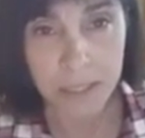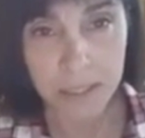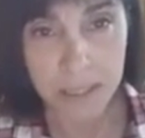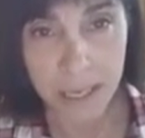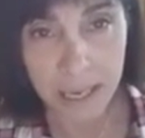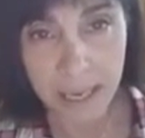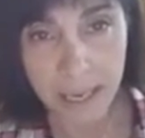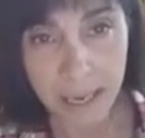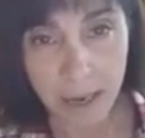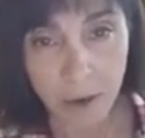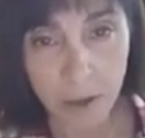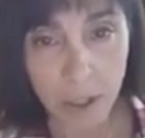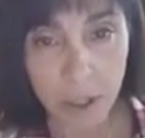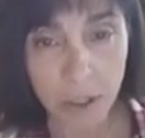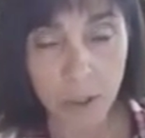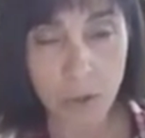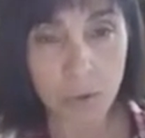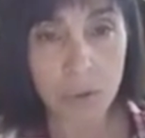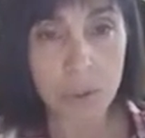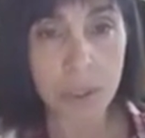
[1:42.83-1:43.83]
today, how to
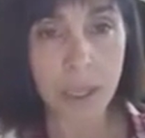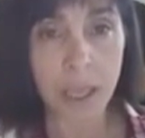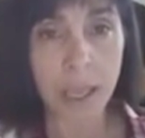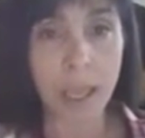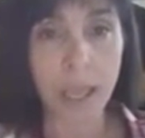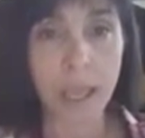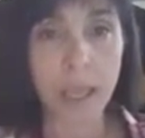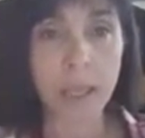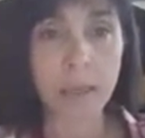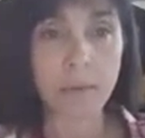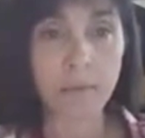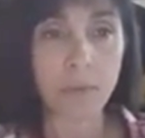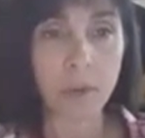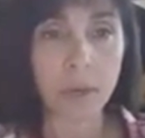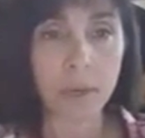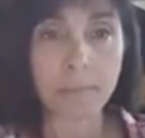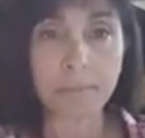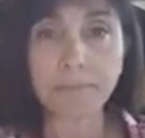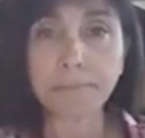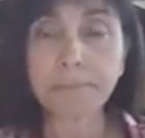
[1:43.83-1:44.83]
use
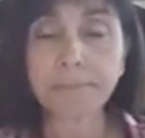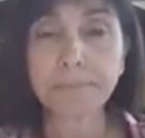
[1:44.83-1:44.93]
Canva.